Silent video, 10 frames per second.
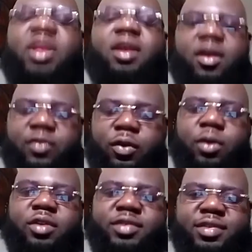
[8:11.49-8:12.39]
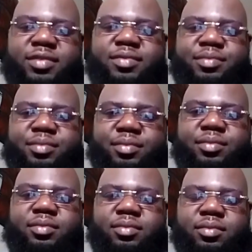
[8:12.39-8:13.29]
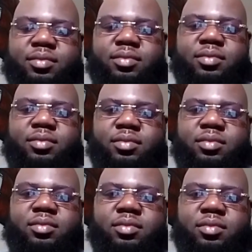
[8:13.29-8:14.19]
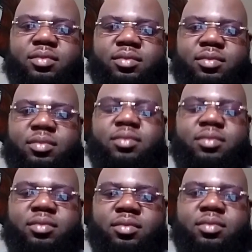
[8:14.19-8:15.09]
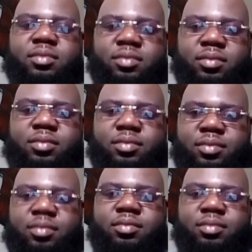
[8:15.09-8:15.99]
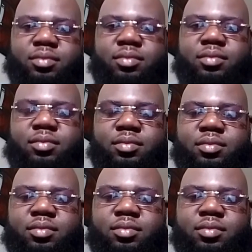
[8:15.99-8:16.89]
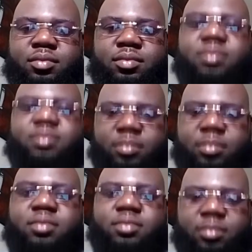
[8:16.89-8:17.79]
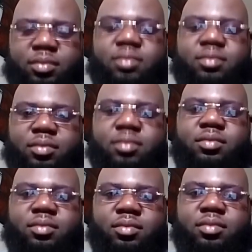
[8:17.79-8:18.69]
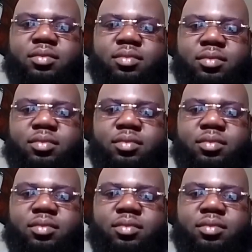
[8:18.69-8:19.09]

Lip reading: [no speech]